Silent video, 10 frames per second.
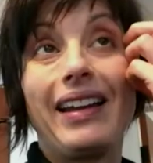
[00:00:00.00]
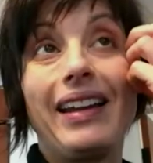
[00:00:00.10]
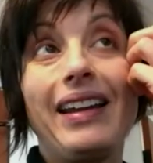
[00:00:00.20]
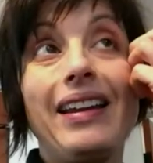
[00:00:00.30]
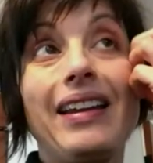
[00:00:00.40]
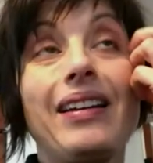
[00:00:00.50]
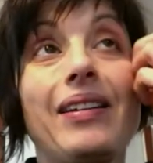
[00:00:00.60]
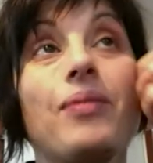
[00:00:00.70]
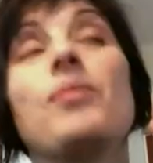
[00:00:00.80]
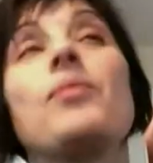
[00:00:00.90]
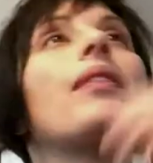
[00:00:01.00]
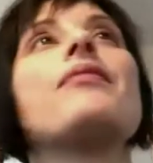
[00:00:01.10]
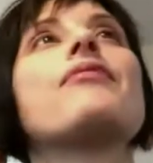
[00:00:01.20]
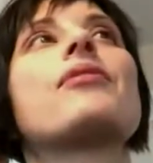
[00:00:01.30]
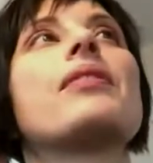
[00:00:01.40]
he
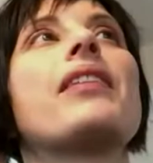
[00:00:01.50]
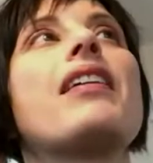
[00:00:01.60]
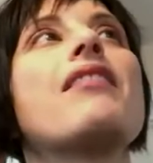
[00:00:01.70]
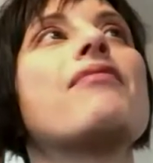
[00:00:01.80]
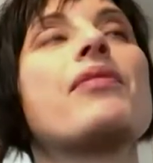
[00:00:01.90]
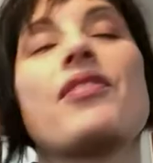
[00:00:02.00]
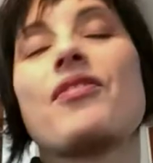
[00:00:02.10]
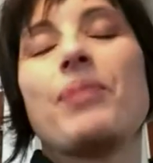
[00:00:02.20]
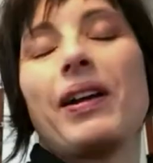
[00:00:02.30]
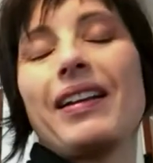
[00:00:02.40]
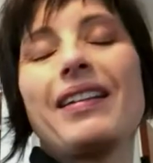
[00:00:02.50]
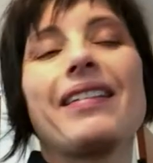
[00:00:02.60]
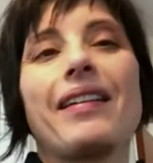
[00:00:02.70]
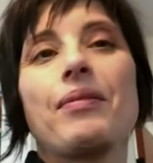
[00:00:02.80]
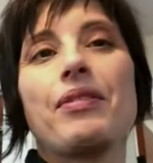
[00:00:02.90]
went for a dive with his
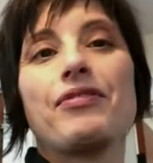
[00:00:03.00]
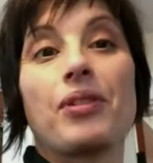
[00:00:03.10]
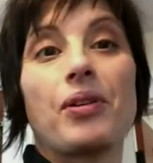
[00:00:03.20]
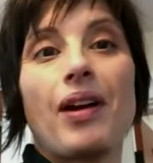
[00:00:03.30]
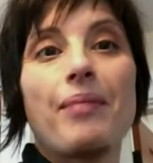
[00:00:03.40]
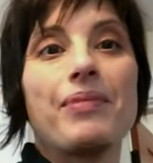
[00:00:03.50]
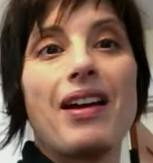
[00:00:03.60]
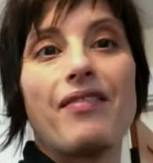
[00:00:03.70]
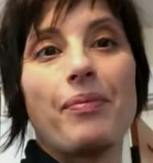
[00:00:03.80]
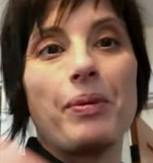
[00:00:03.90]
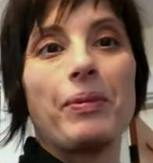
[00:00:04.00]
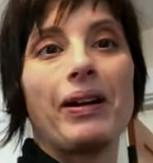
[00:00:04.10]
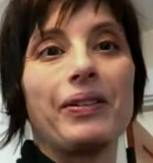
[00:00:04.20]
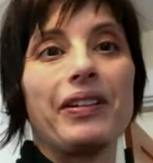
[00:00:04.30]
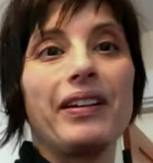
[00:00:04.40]
buddies. They went for a crab dive up at
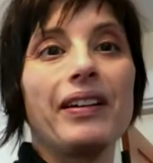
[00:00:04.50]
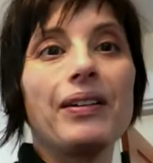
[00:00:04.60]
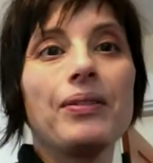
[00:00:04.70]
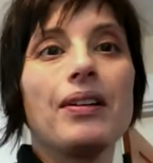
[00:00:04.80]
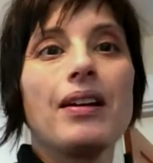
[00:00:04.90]
Mukilteo.